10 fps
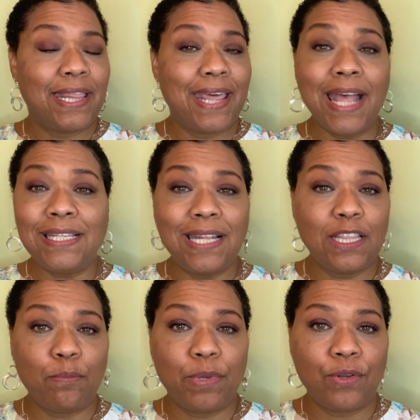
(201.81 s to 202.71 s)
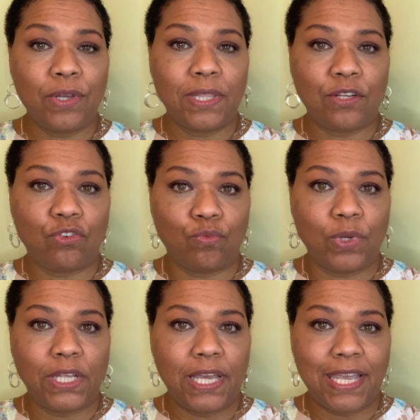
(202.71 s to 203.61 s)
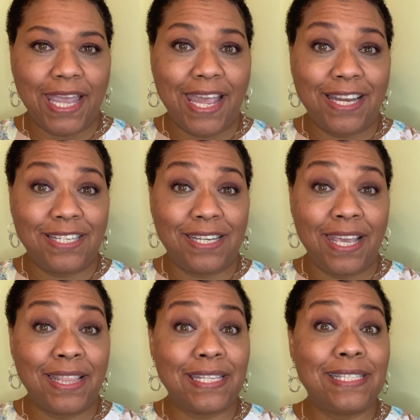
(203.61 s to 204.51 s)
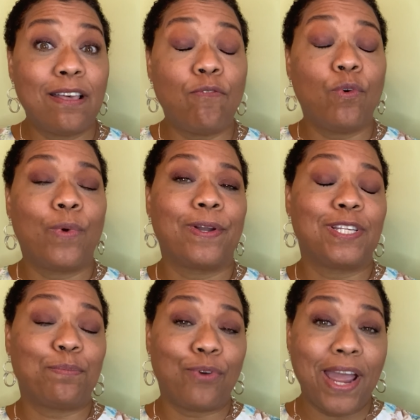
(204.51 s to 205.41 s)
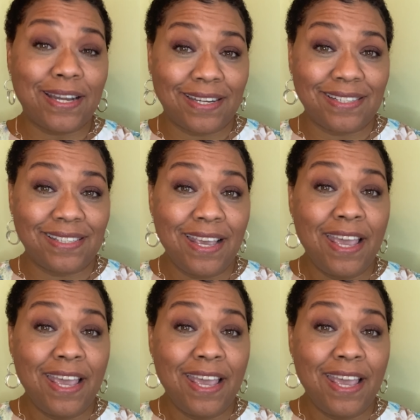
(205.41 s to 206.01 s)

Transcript: that's not the period that you're really engaged in the self-awareness practice.